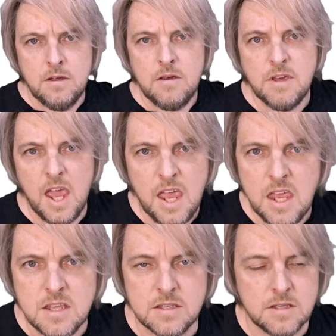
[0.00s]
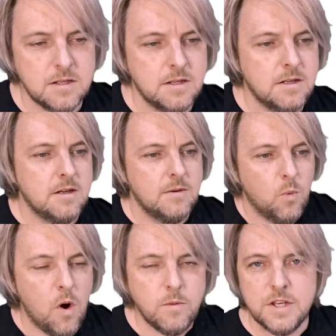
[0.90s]
Who cares?
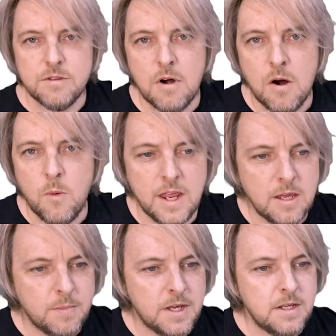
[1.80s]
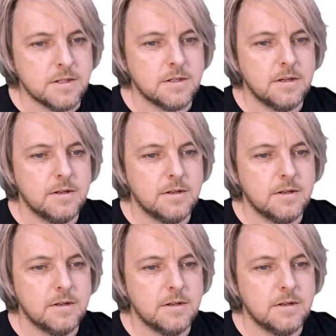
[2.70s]
Why would you throw away your peace?